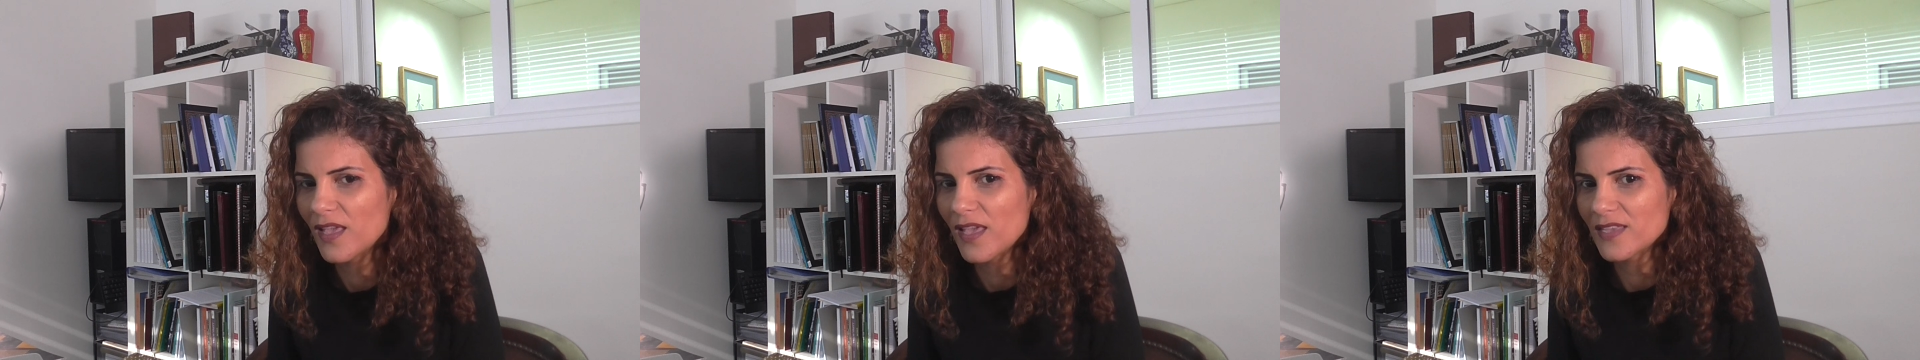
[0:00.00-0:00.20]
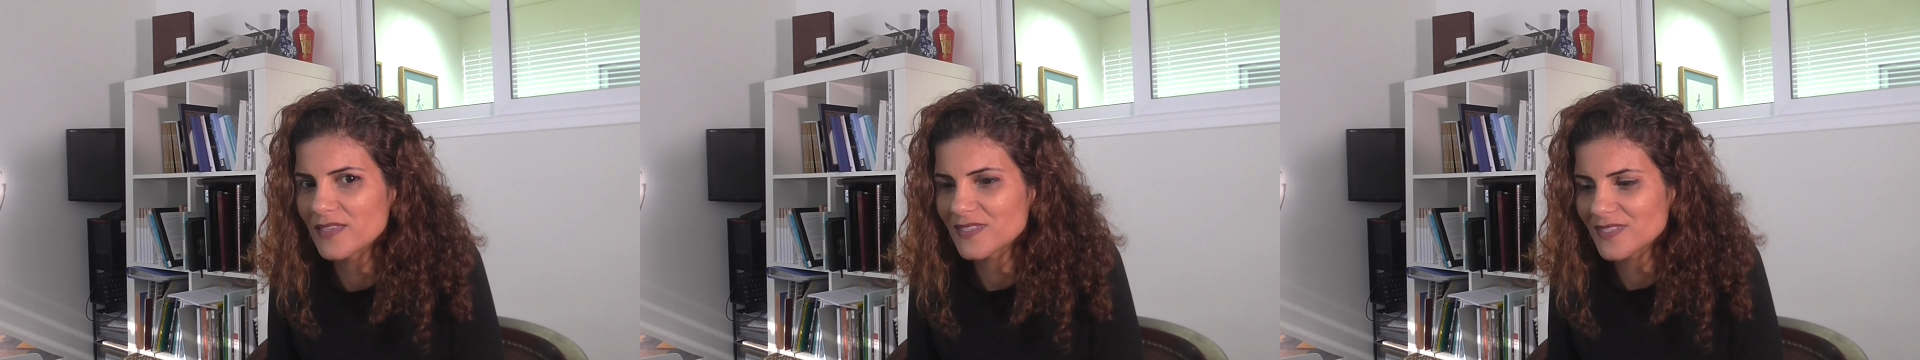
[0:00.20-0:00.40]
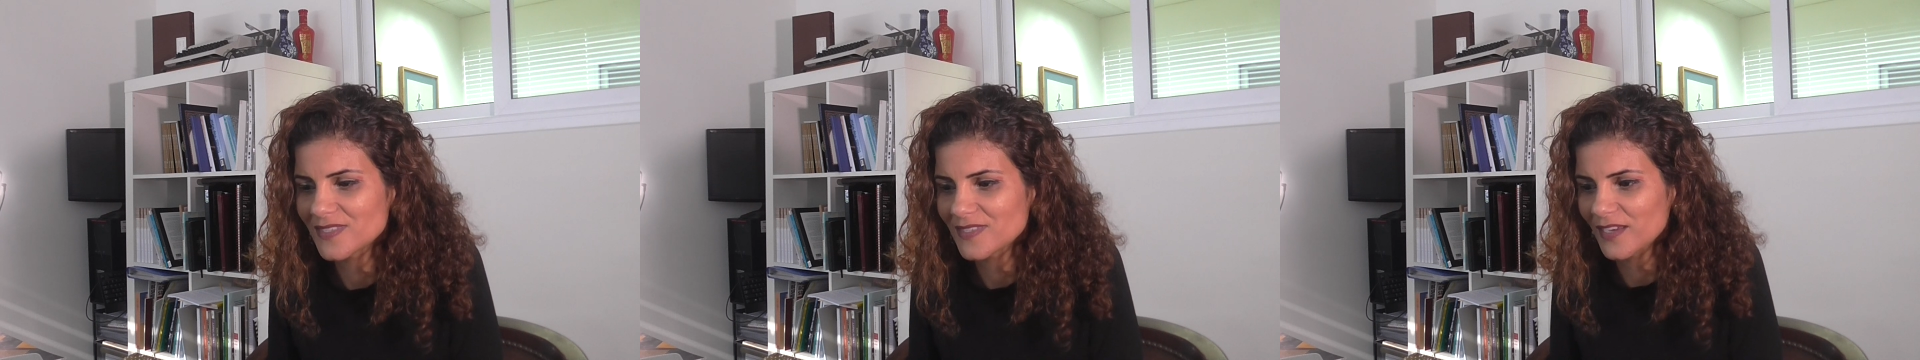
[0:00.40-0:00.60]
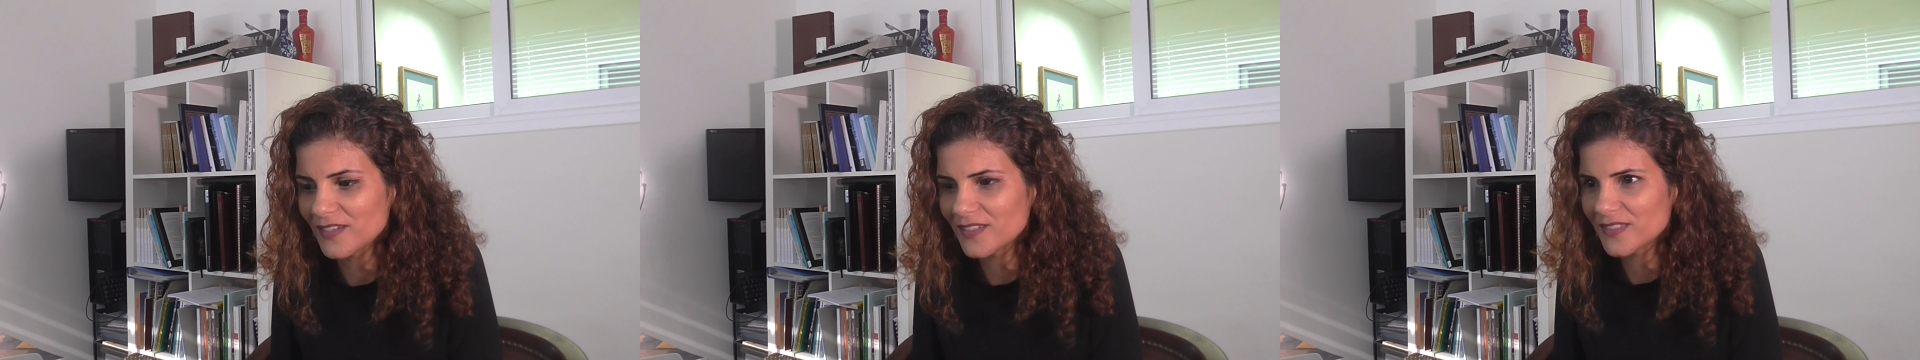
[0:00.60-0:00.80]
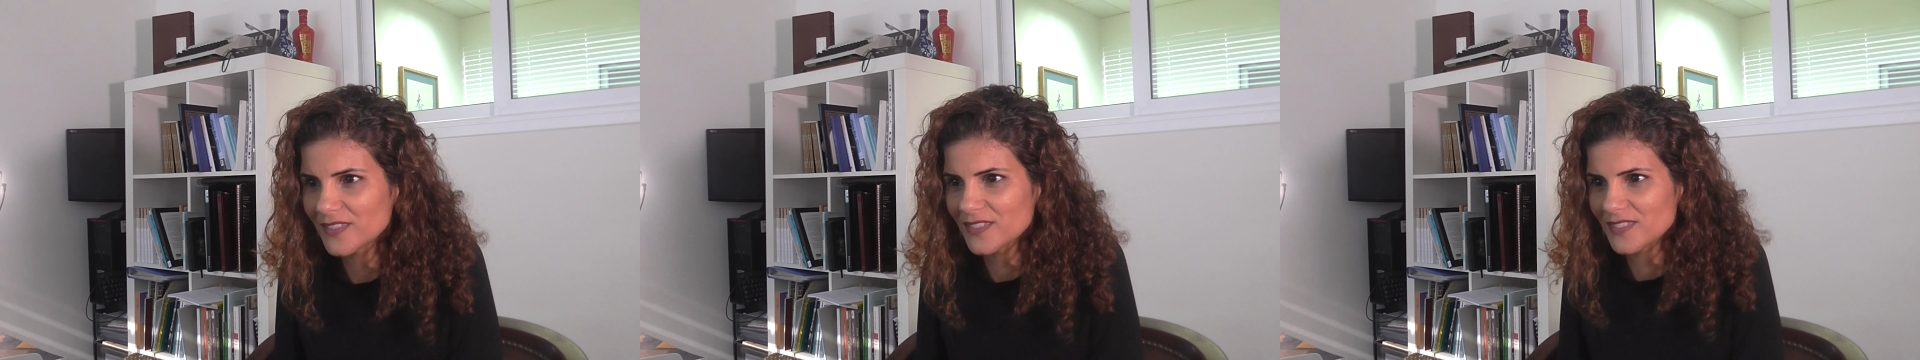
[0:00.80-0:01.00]
And
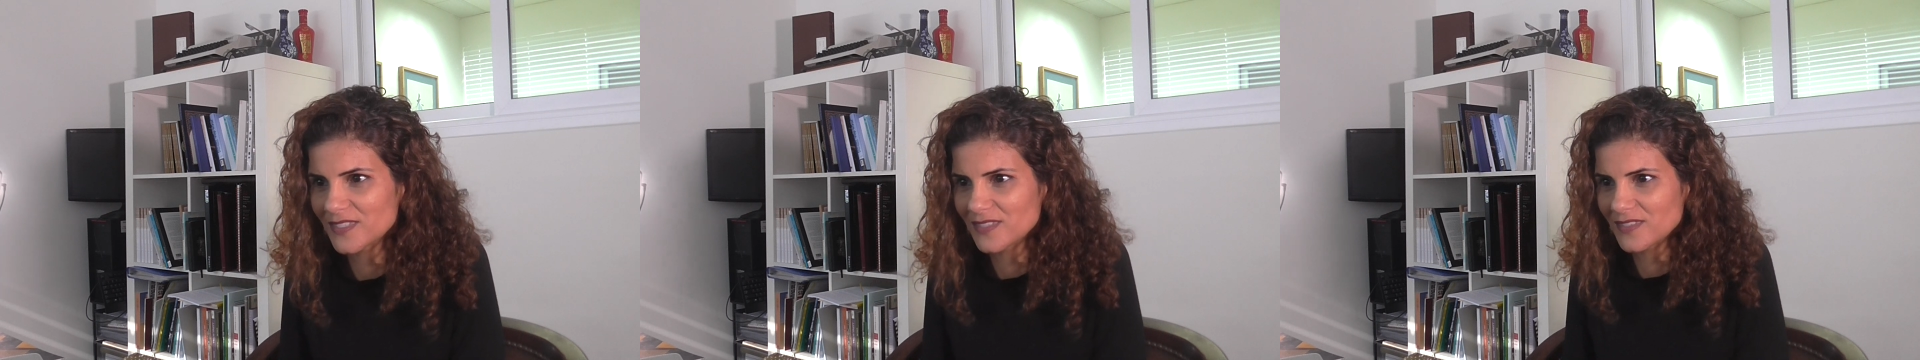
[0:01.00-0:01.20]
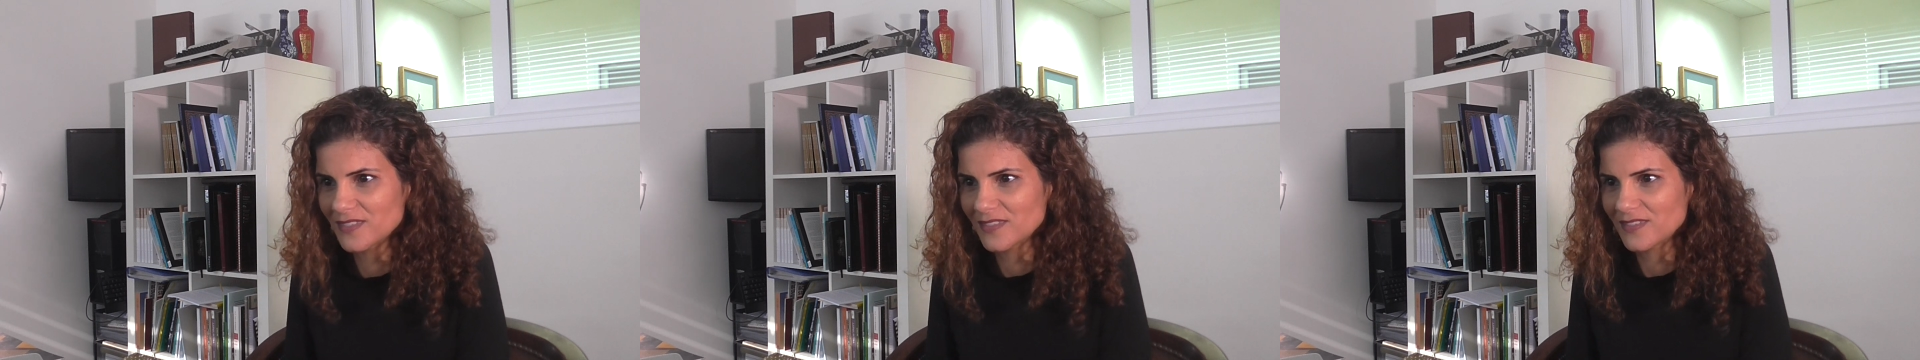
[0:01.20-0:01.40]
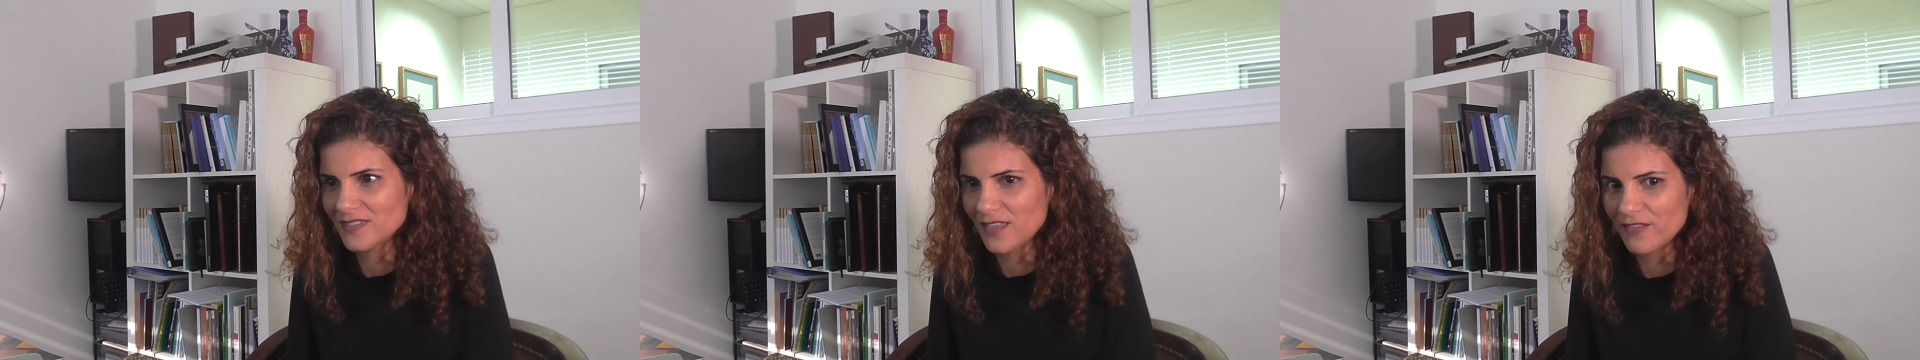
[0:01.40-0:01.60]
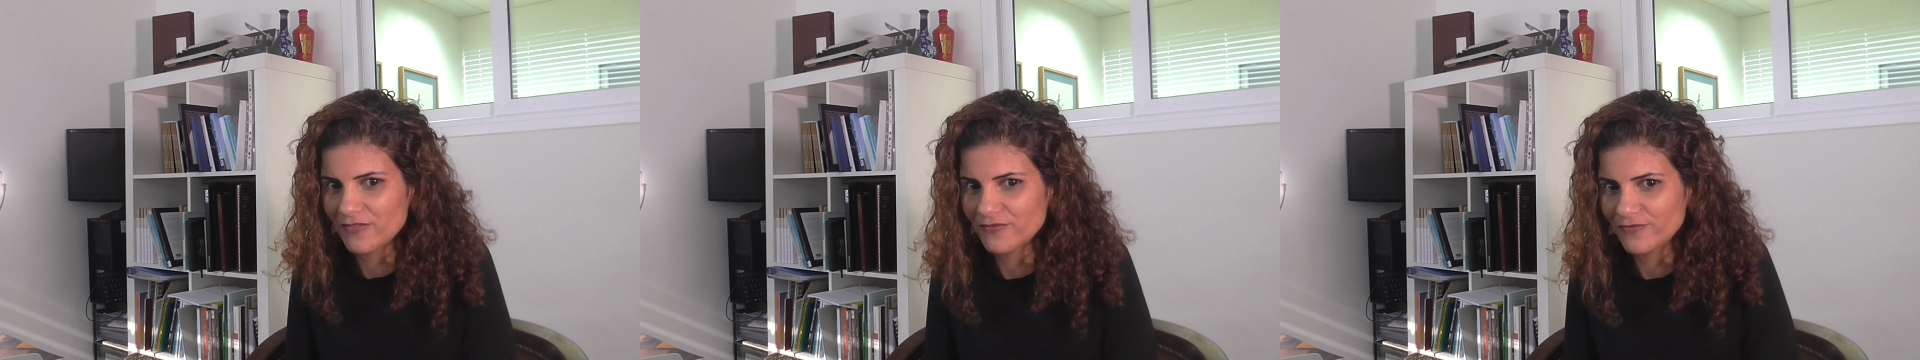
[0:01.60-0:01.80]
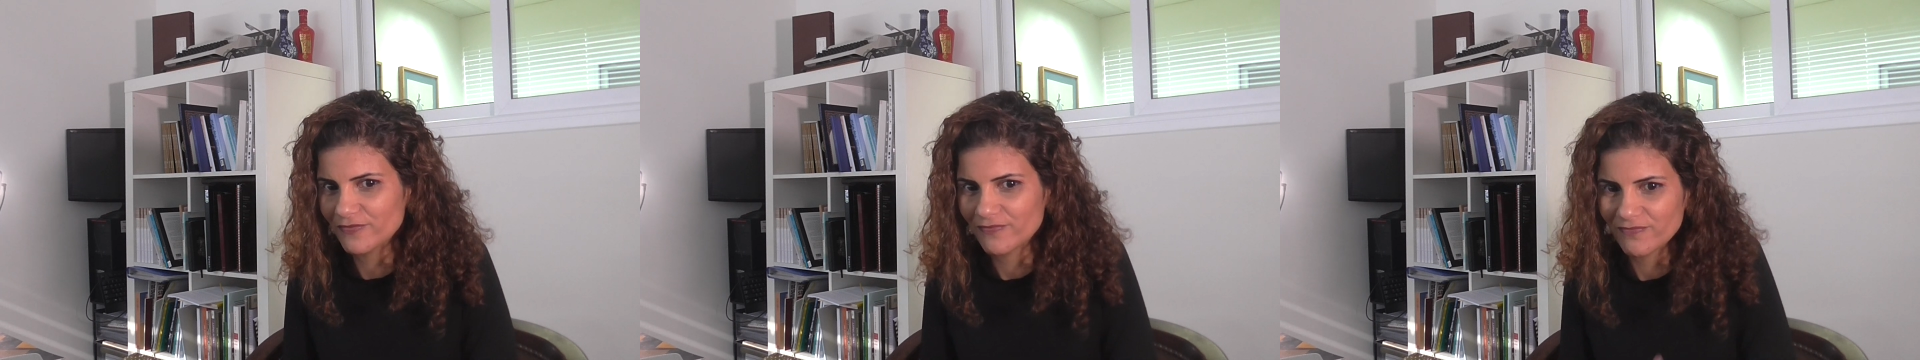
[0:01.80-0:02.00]
suddenly
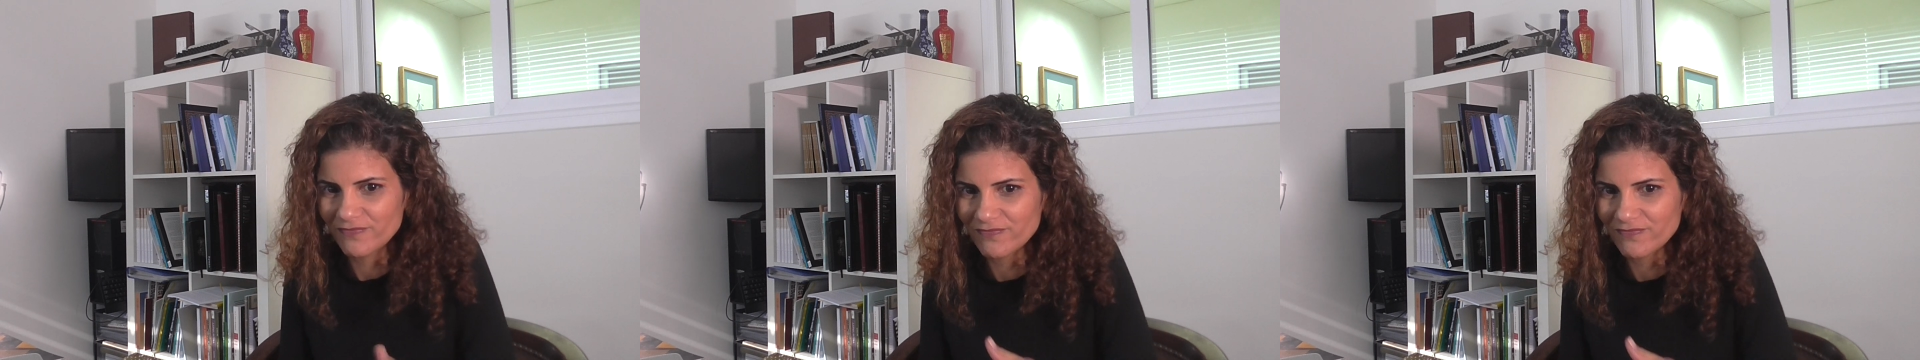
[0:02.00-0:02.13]
stuff